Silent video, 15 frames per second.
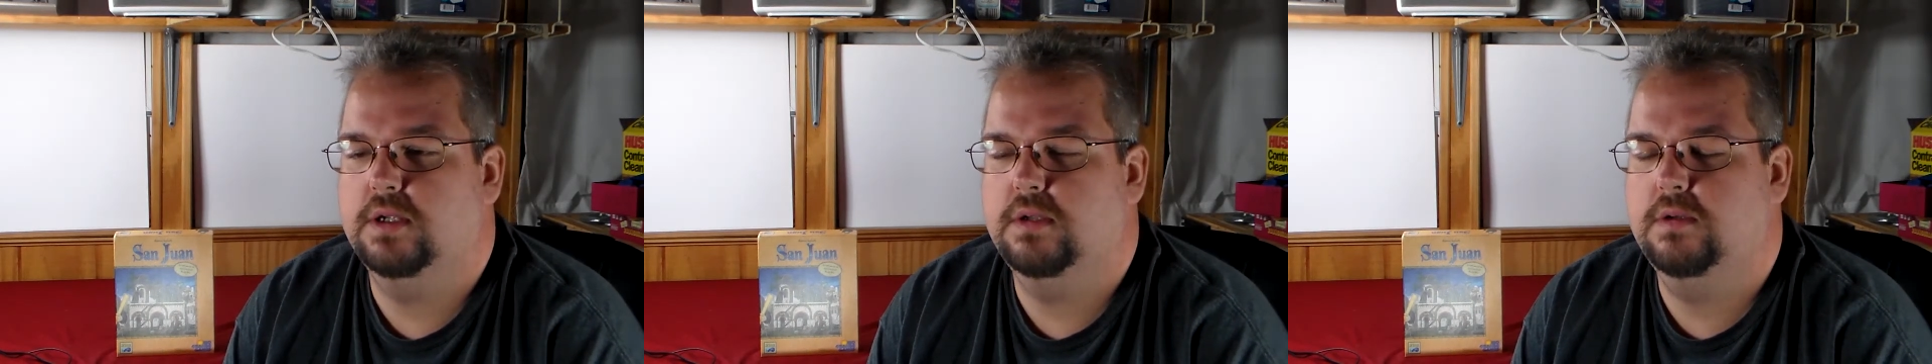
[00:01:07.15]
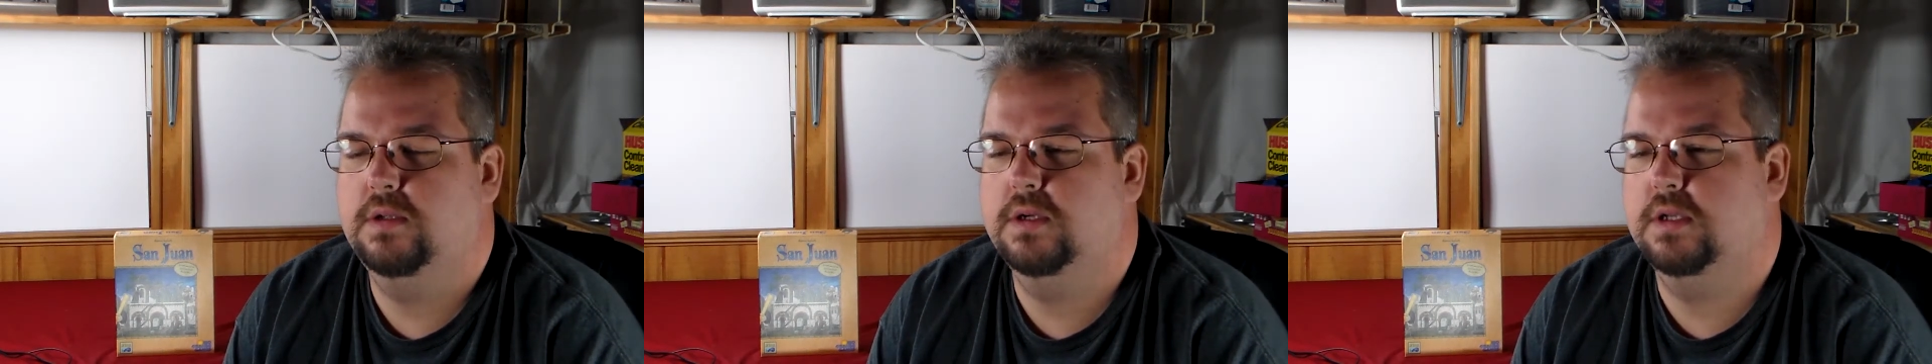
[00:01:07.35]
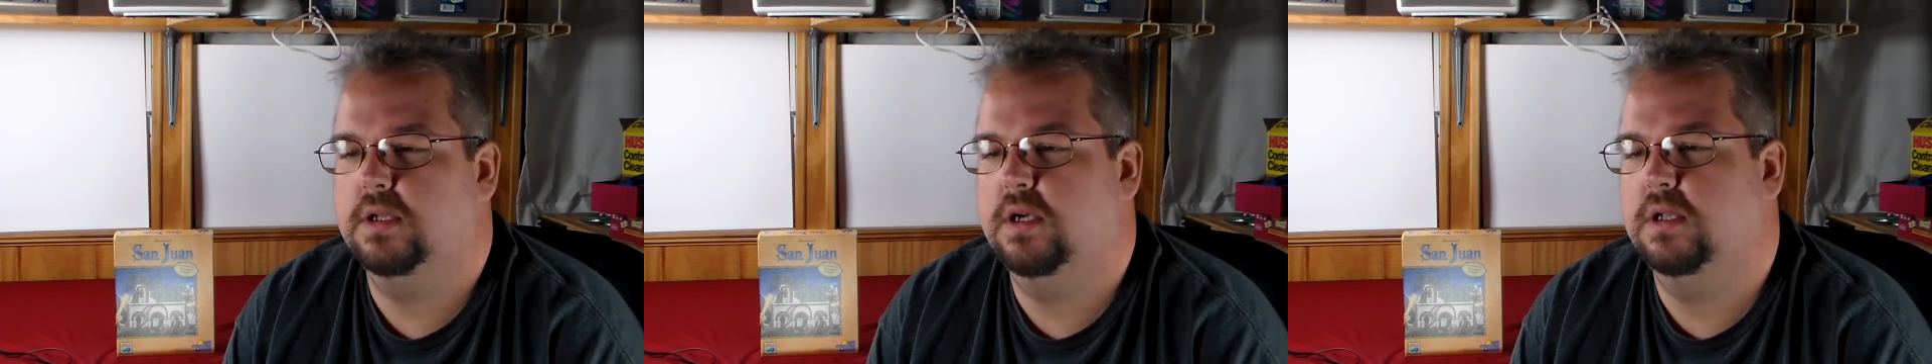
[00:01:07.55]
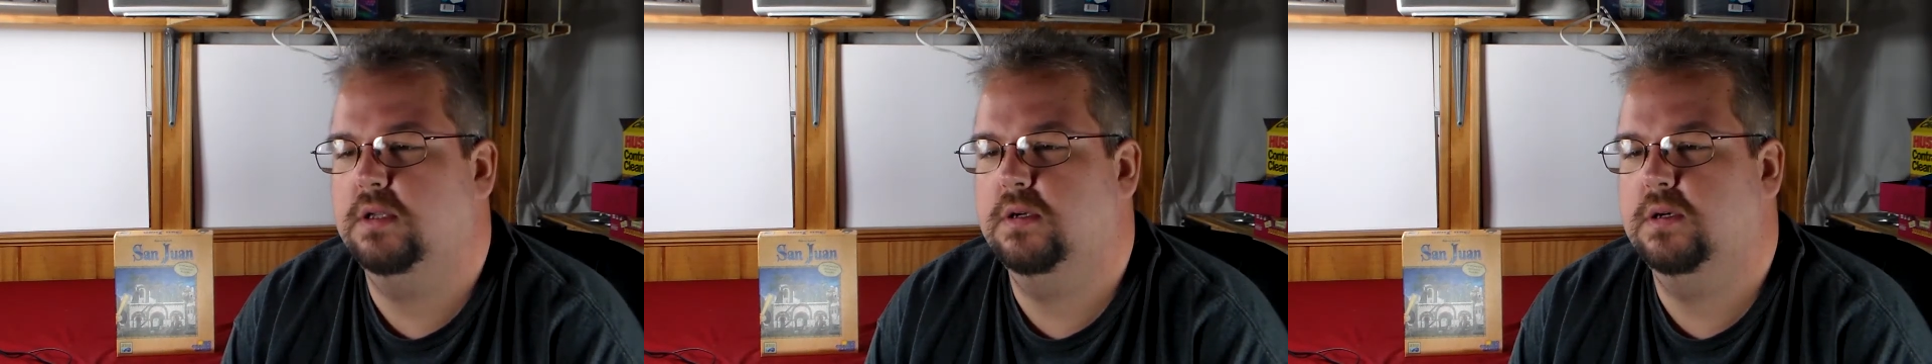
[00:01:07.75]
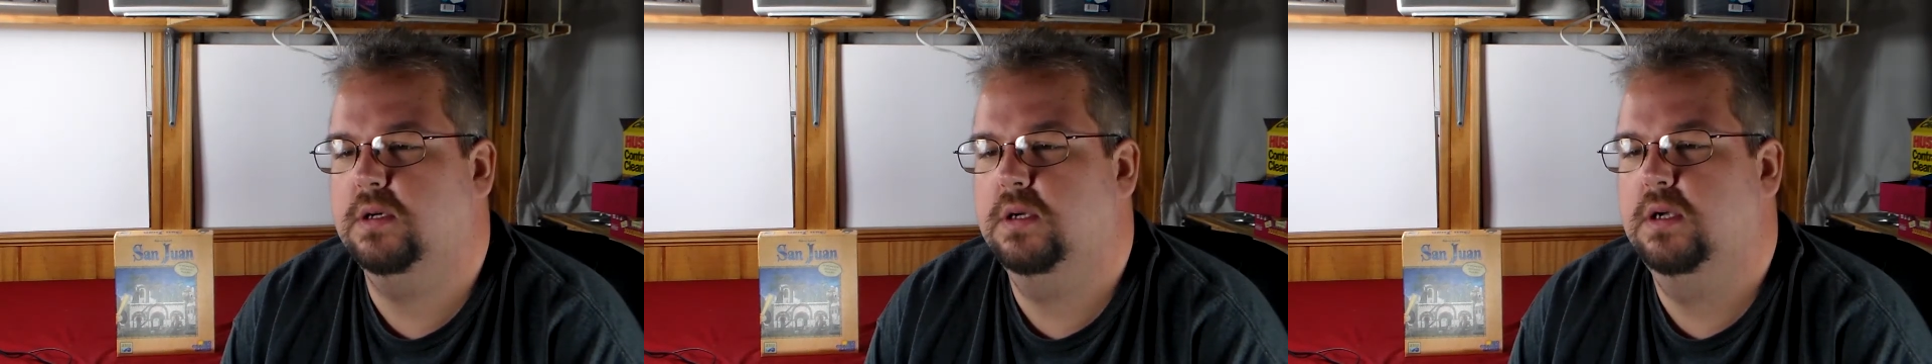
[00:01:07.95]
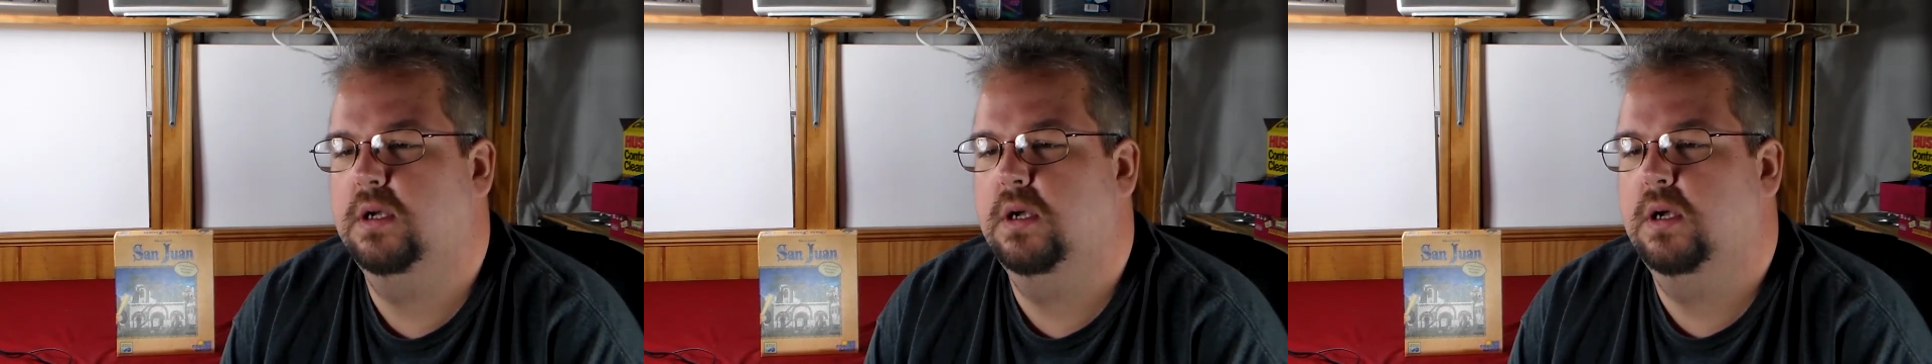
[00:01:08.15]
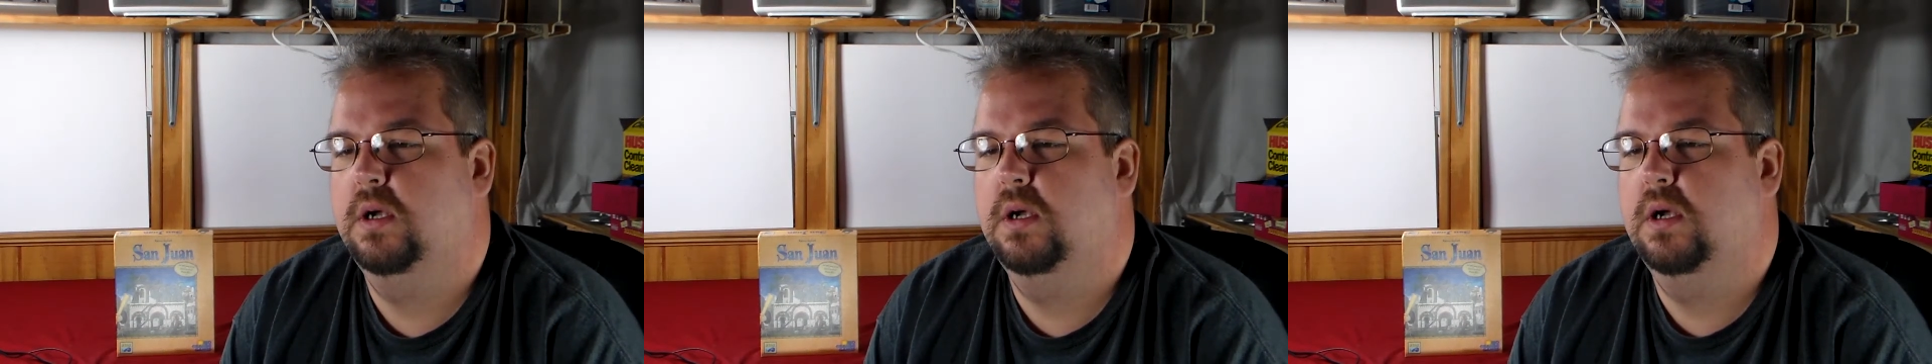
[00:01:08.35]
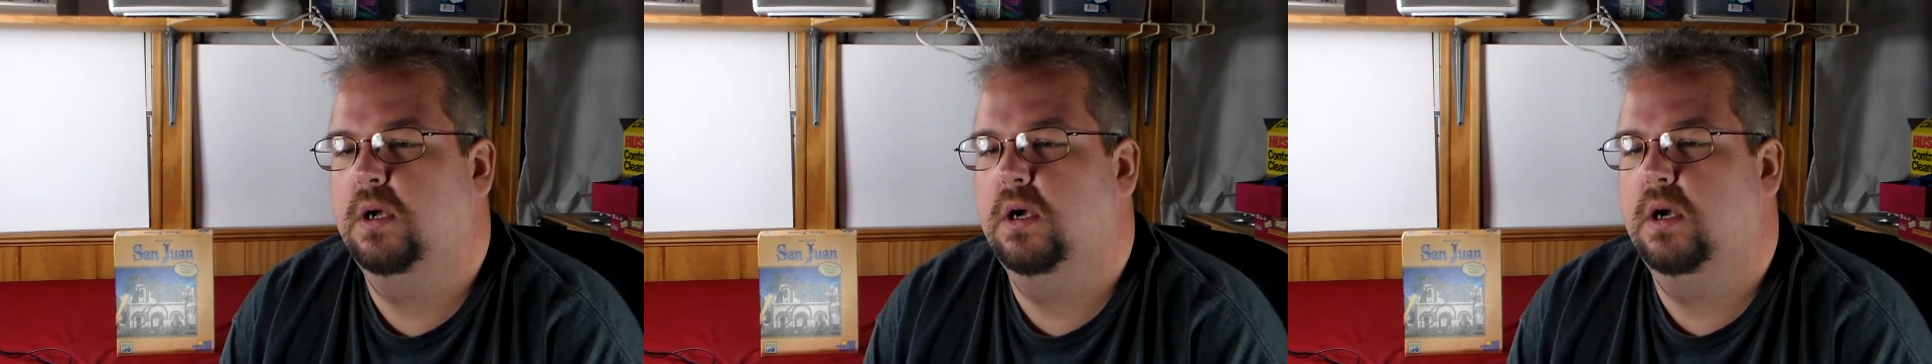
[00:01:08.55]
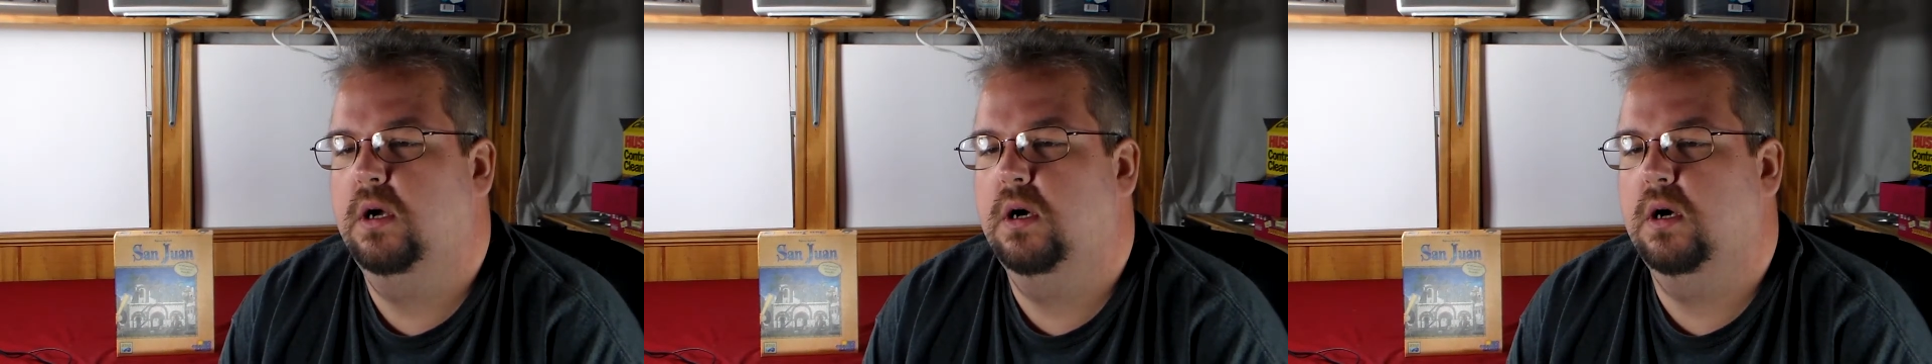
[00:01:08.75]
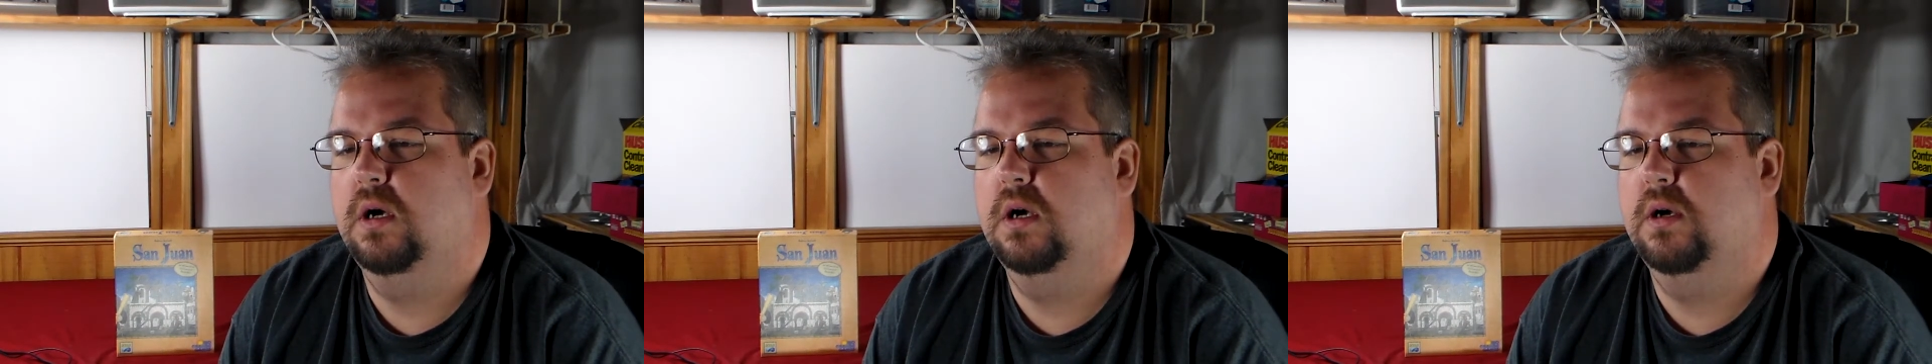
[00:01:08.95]
I do like that
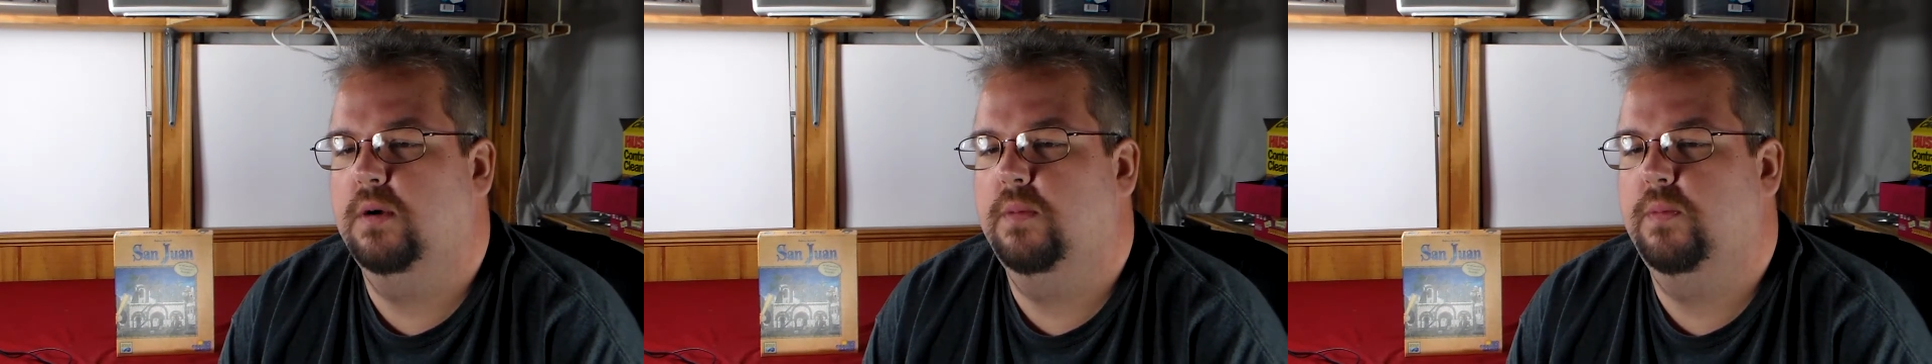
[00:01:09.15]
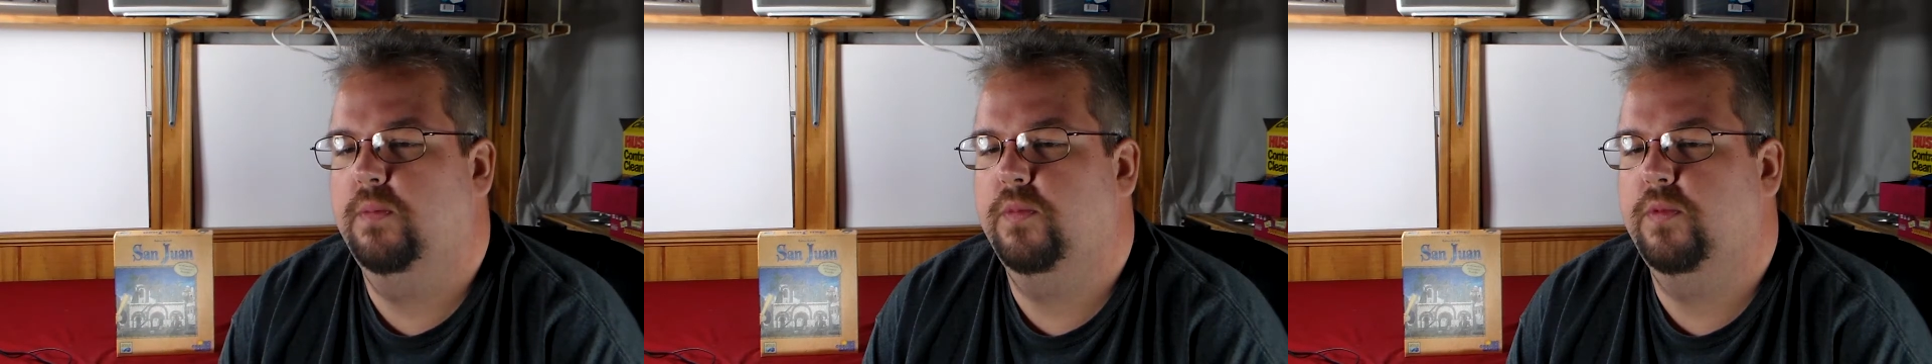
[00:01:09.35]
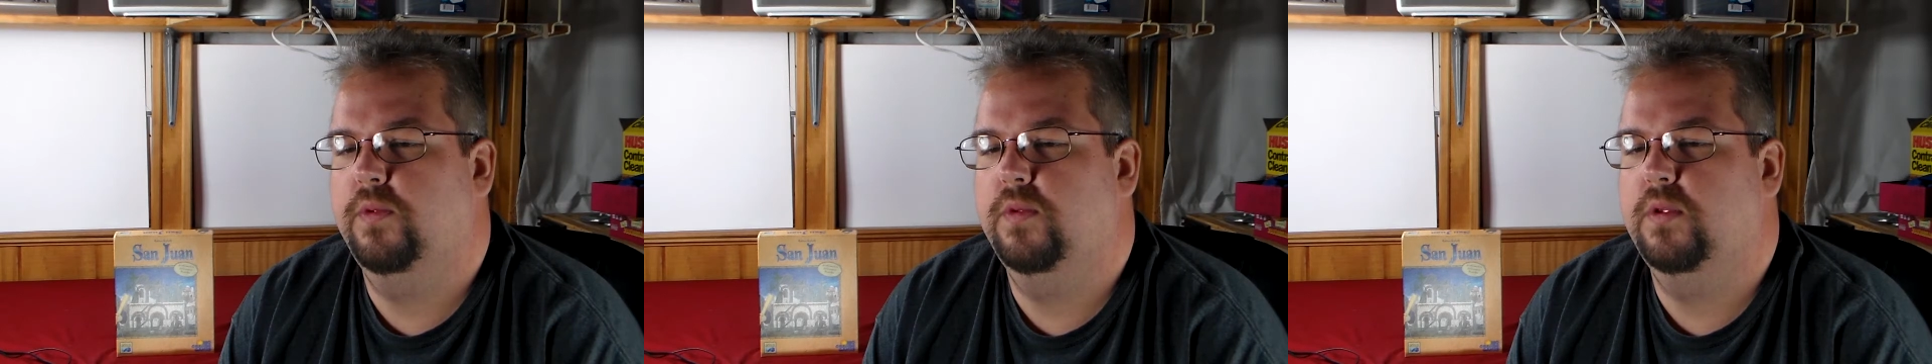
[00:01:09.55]
too. Um,